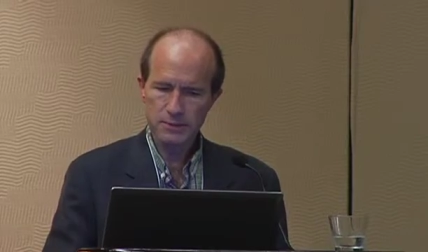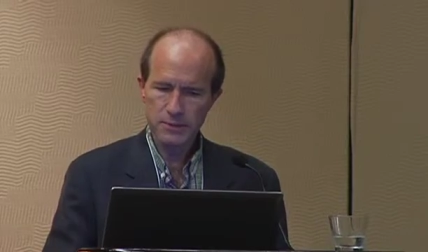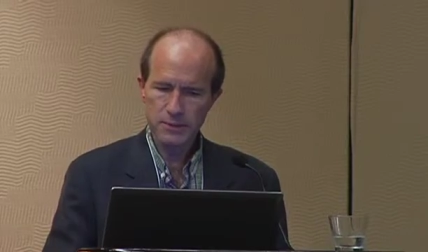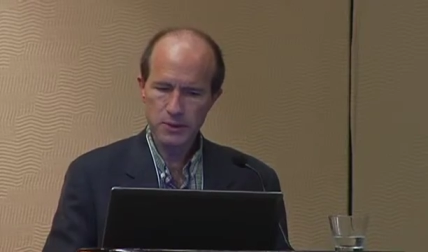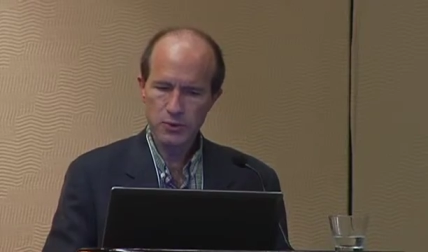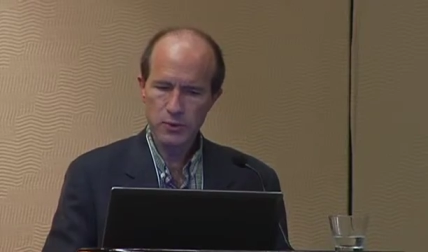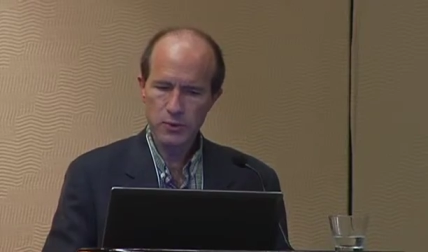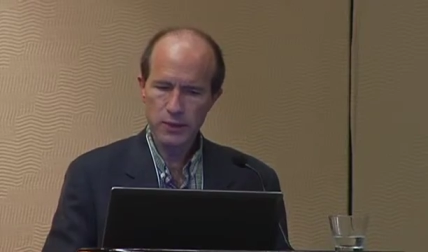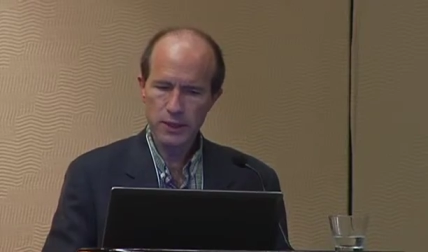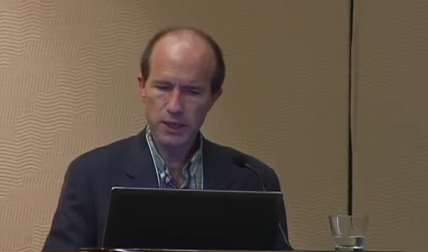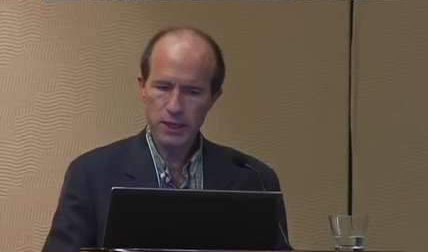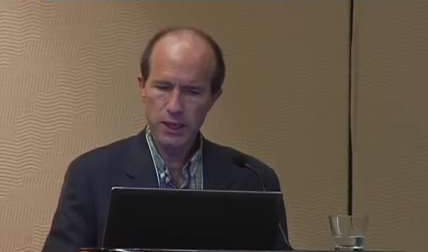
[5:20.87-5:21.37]

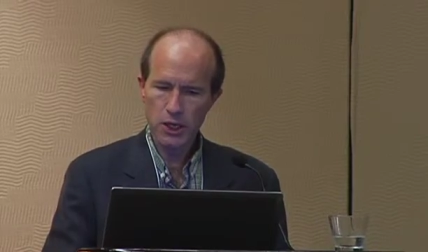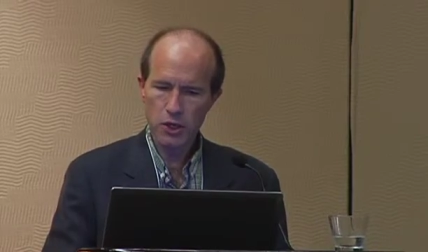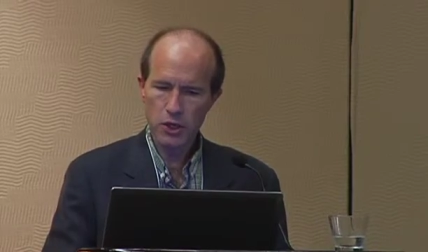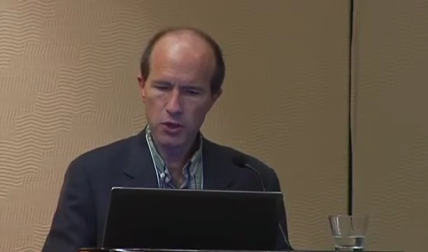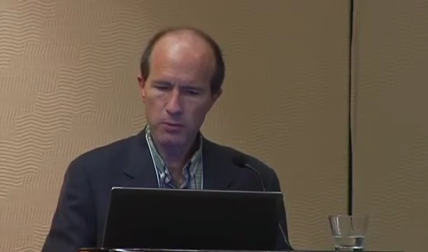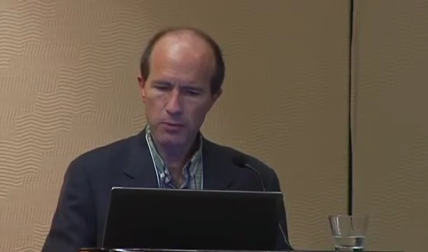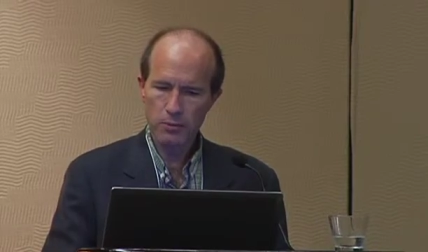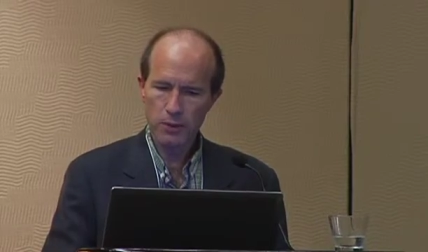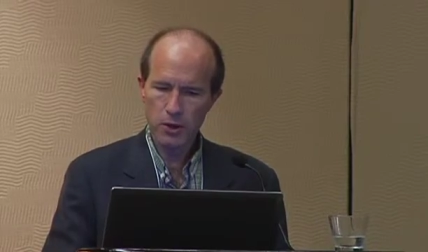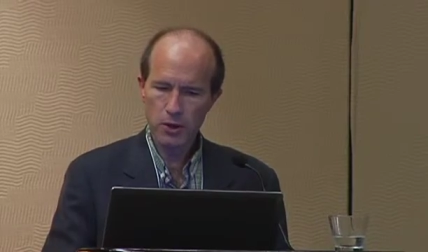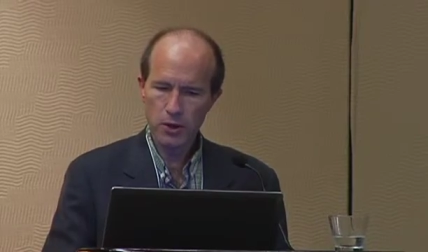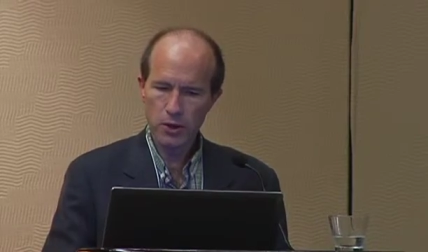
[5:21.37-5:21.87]
between the inner
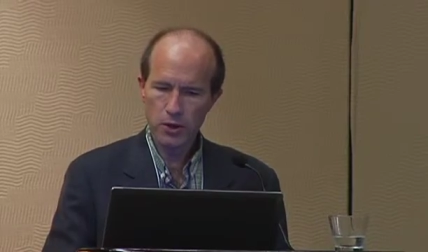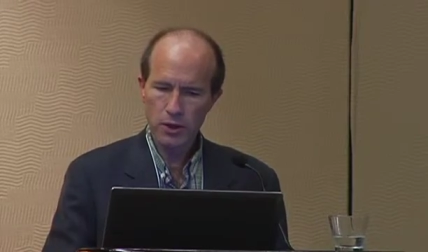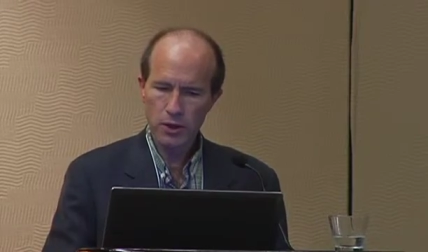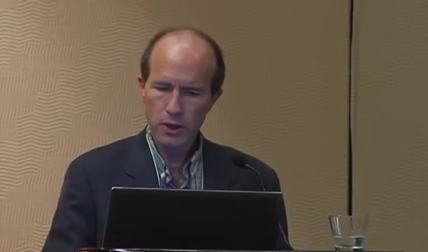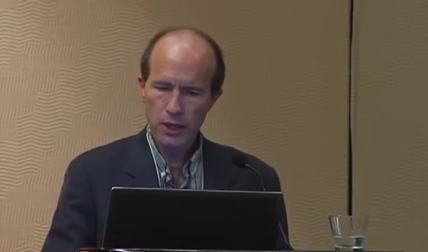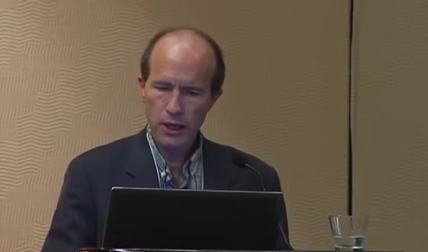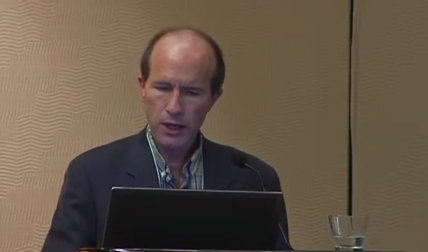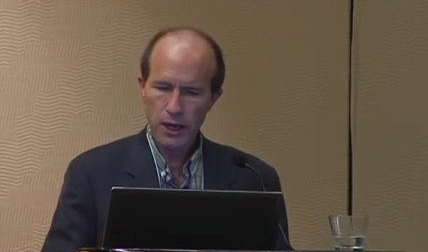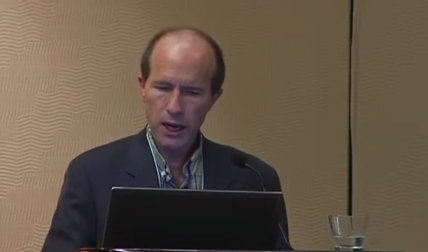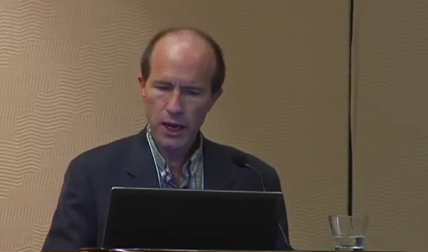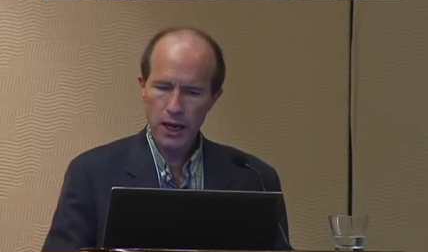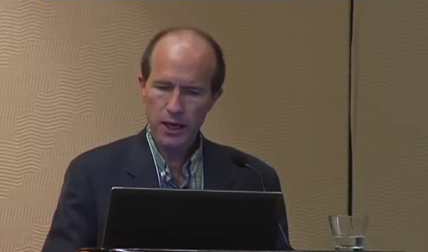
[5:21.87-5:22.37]
ball
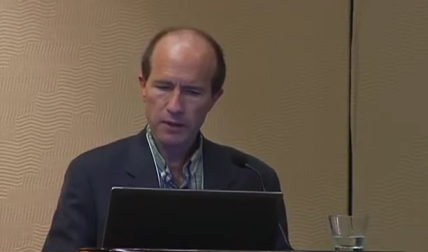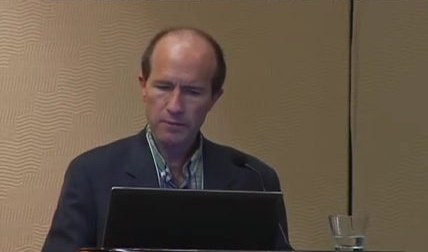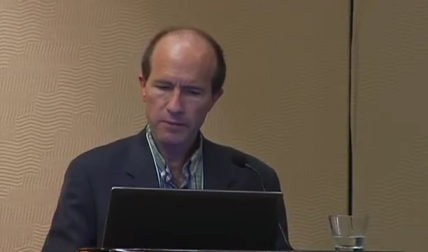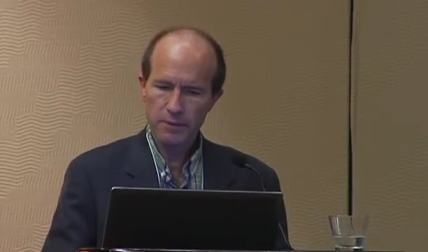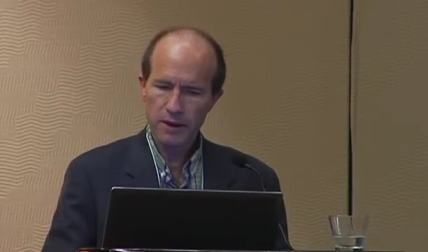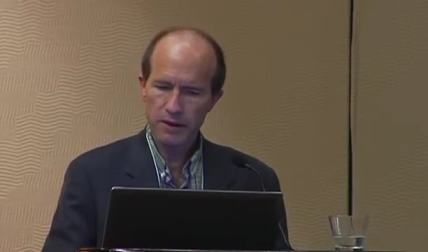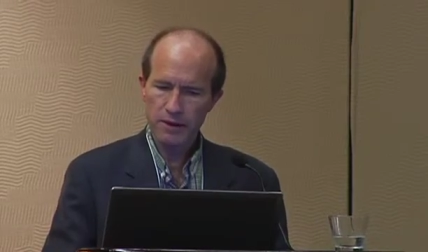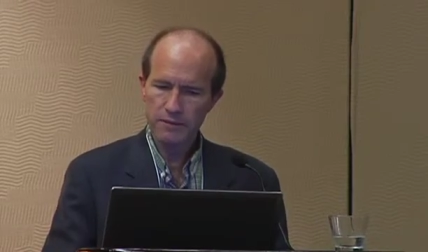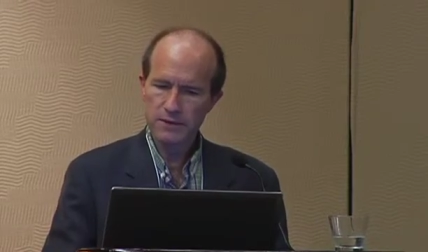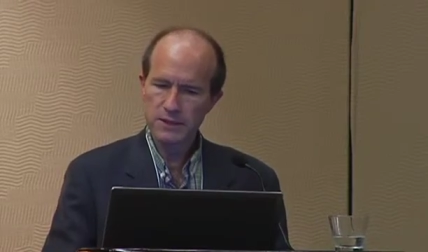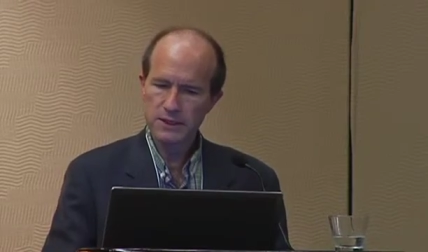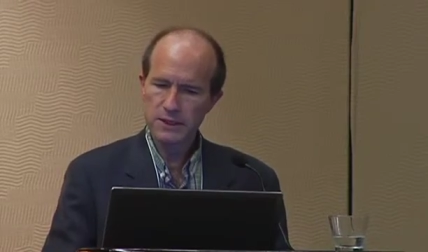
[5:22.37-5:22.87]
and the
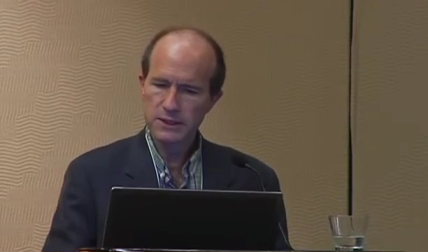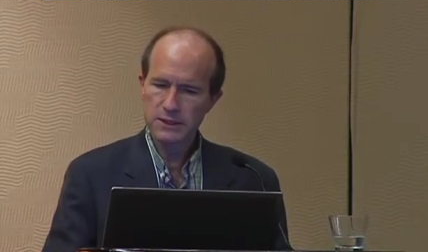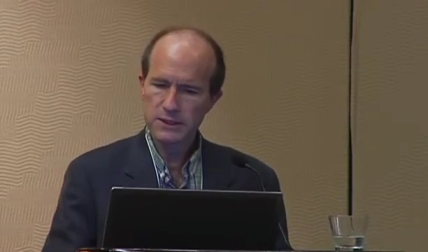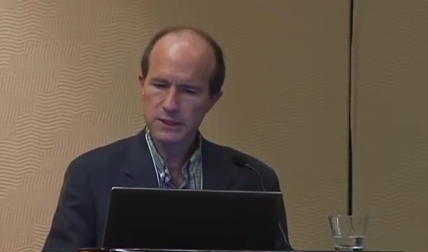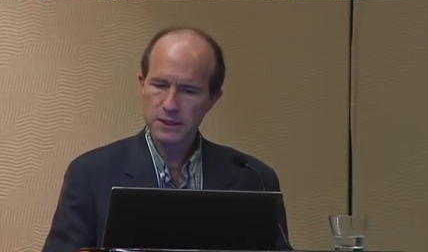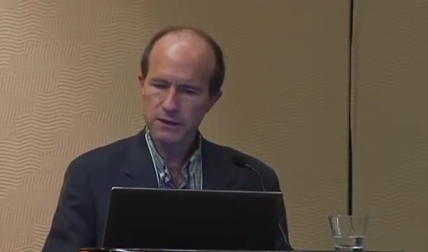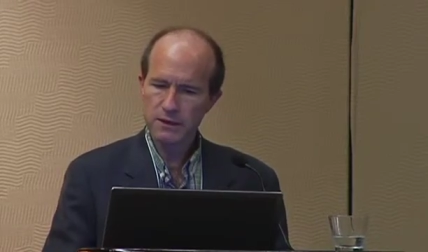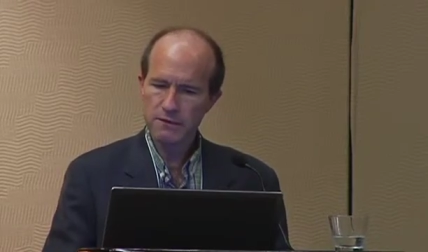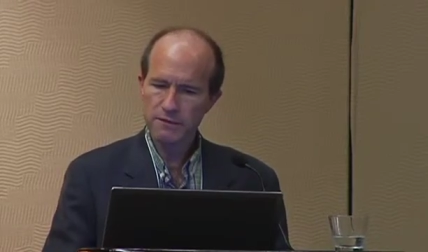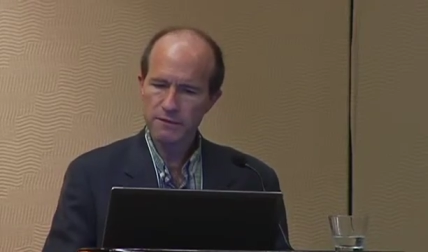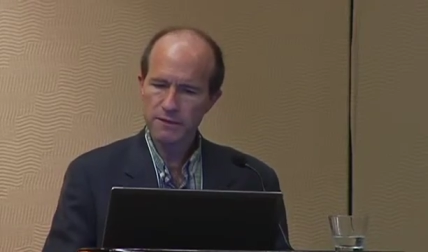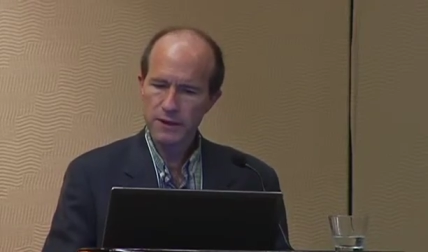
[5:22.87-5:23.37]
pelvis
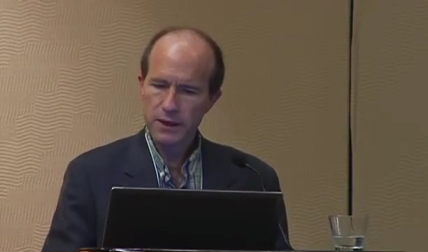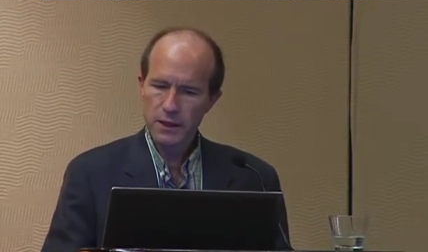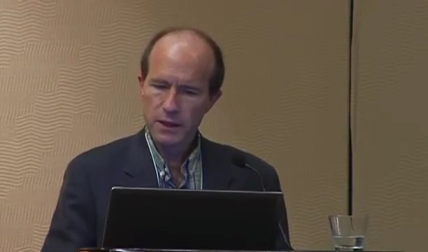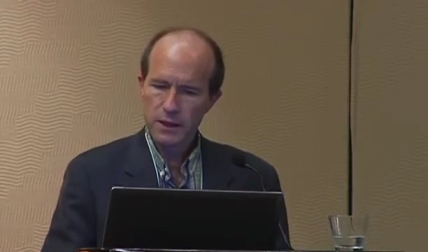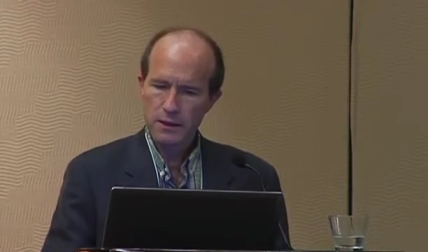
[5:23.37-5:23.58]
itself,